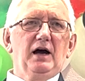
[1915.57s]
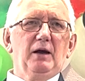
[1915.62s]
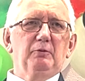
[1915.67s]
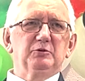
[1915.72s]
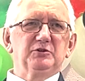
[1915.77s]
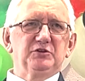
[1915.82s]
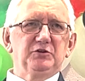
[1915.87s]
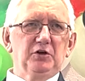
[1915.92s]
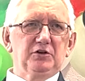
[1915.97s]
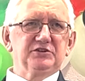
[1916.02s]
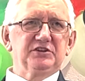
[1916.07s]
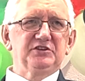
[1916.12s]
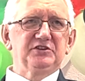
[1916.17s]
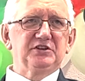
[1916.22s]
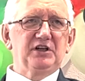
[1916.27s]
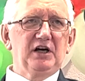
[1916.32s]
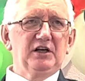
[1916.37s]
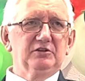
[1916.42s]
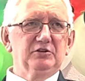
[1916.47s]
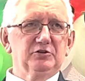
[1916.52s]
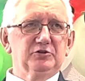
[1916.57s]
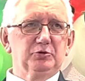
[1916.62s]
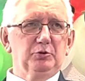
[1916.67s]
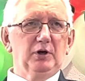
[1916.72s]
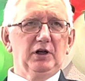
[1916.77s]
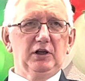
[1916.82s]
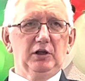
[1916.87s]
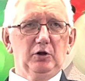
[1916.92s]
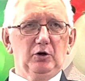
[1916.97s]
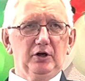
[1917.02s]
I was not entitled
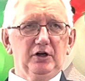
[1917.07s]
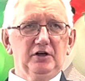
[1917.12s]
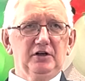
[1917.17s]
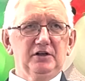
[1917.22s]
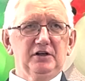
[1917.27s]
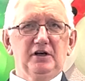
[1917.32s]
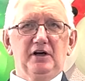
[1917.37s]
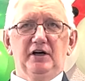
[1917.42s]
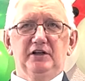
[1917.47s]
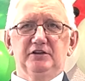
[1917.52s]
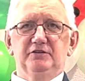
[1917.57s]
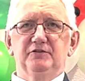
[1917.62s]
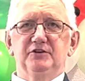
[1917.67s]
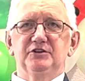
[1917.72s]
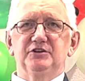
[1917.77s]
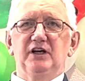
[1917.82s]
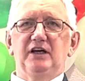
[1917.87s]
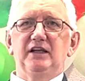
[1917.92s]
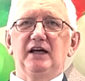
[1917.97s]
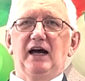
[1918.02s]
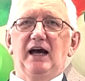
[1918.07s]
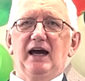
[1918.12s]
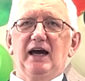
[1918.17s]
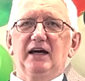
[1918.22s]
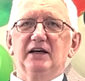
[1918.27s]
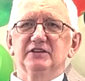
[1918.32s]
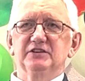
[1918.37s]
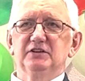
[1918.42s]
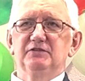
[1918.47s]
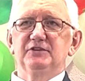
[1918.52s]
to a lawyer under the Terror
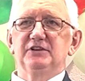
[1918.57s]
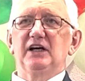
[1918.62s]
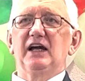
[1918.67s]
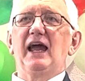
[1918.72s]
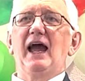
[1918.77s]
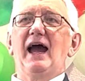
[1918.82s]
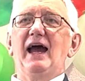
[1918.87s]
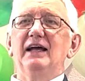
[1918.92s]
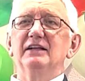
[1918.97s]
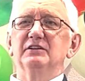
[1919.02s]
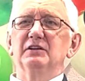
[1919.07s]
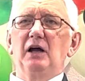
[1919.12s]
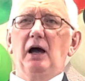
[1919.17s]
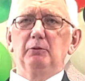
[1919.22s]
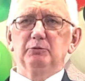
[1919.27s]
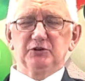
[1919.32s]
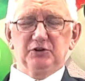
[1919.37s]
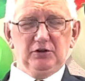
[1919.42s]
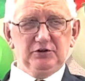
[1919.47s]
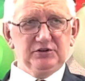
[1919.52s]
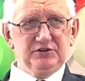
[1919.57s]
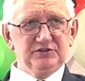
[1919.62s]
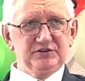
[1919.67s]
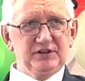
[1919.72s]
Act, but I was not